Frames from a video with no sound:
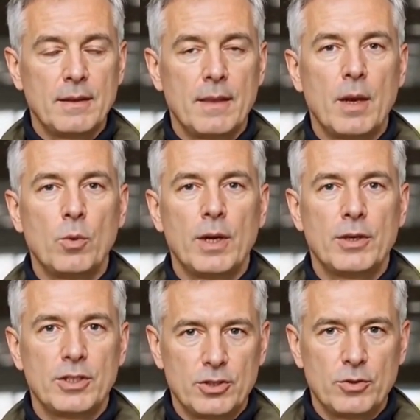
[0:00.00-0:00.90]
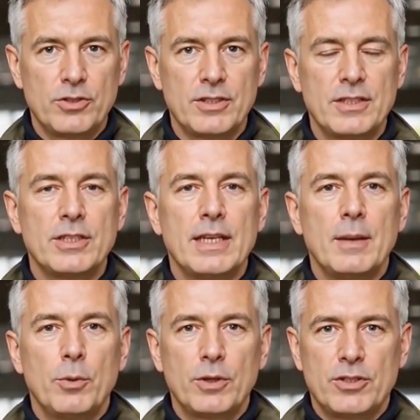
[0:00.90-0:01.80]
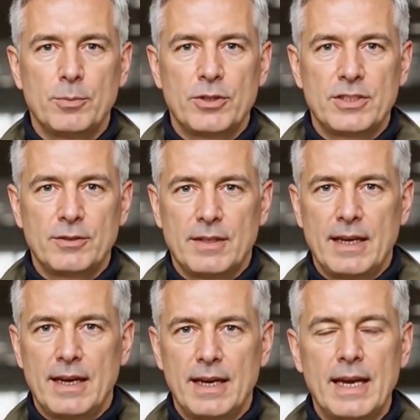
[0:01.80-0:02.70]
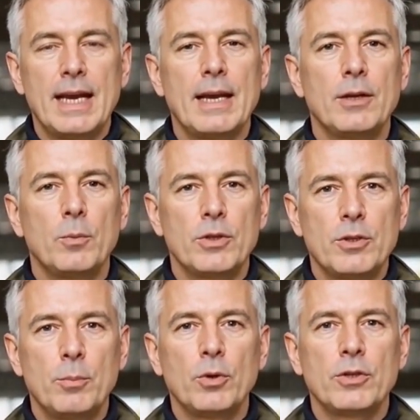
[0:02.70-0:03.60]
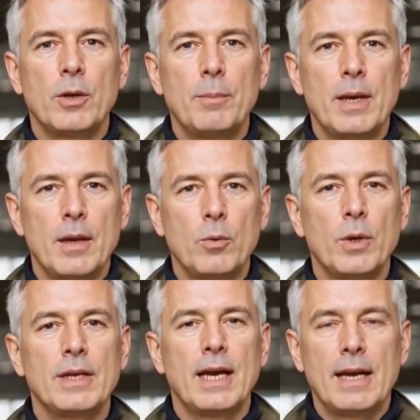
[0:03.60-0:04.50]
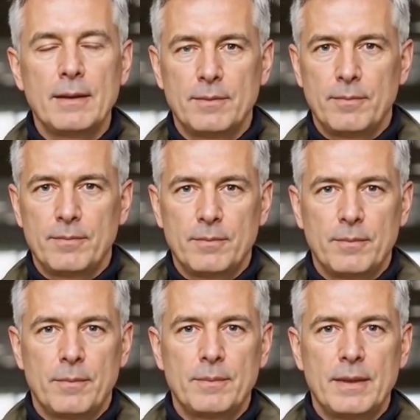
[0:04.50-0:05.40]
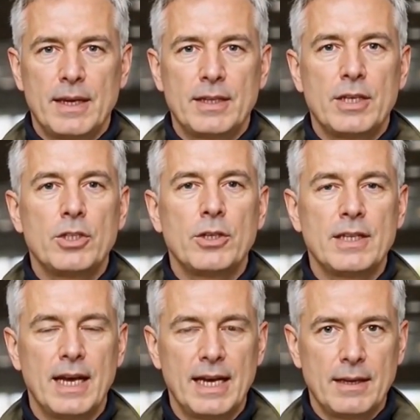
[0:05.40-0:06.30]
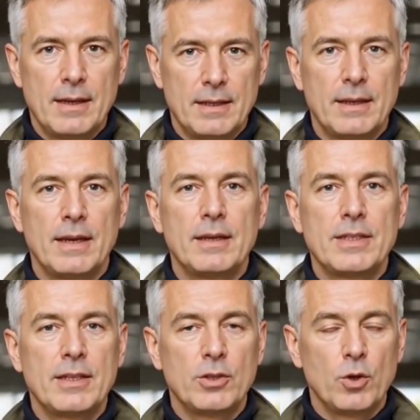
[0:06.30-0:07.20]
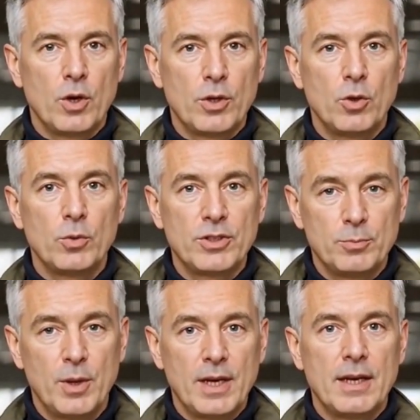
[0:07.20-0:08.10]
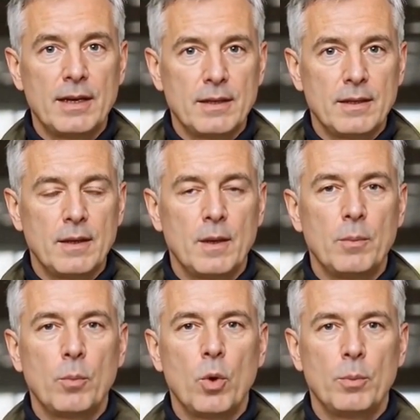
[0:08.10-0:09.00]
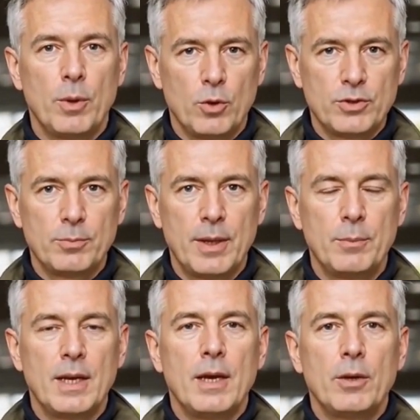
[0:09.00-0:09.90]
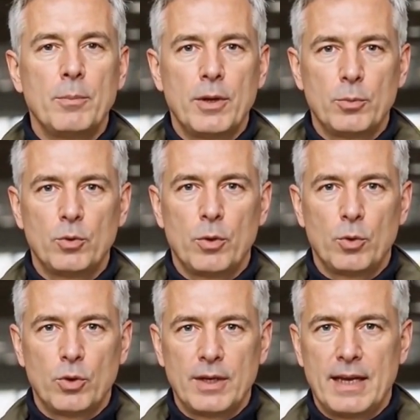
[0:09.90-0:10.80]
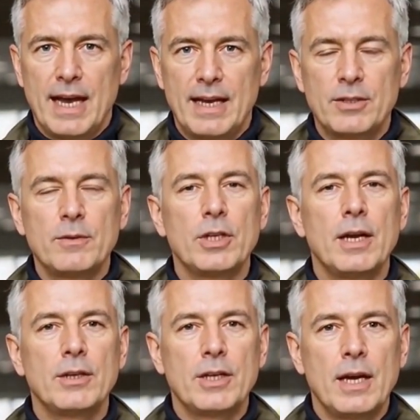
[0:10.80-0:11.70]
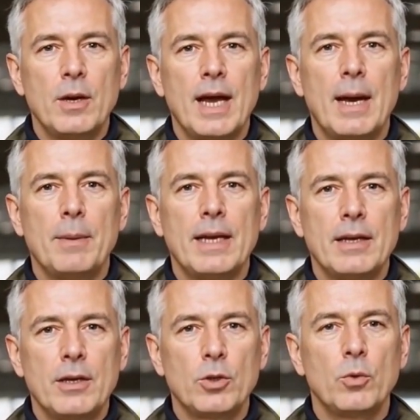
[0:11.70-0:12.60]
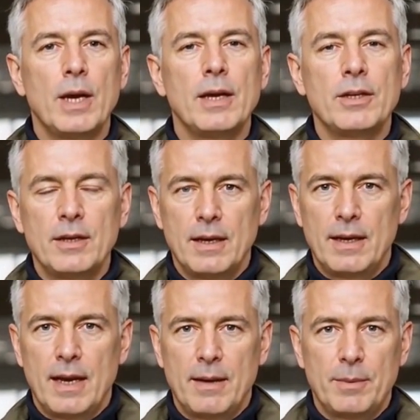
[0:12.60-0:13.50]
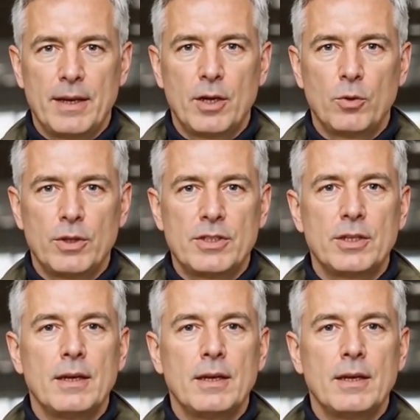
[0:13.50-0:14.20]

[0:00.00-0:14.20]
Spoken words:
I wanted to use this example in specific, as it was the most compelling one yet. In addition to that, since her article was spotted, more posts made by other people reporting that acts of genocide are happening in the U.S. have been noticed,